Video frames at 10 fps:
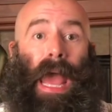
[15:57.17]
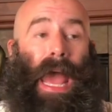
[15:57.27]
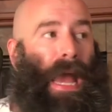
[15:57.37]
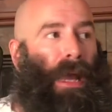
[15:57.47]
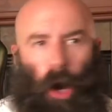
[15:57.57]

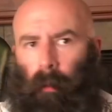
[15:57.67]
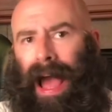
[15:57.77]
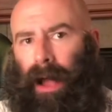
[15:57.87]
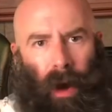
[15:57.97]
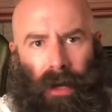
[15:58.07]
And go
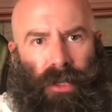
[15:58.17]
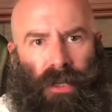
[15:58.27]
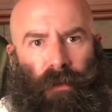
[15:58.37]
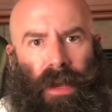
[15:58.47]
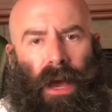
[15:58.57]
back, watch
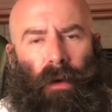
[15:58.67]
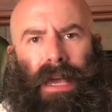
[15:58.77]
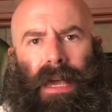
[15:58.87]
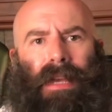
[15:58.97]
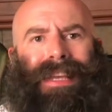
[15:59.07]
this video
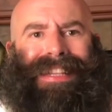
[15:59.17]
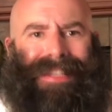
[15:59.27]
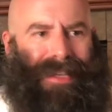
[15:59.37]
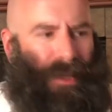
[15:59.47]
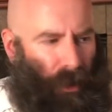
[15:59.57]
again,
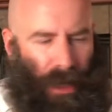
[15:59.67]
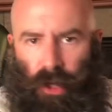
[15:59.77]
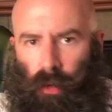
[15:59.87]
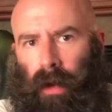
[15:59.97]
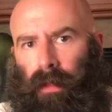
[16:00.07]
consider
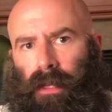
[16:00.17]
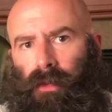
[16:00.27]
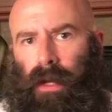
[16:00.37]
each one of these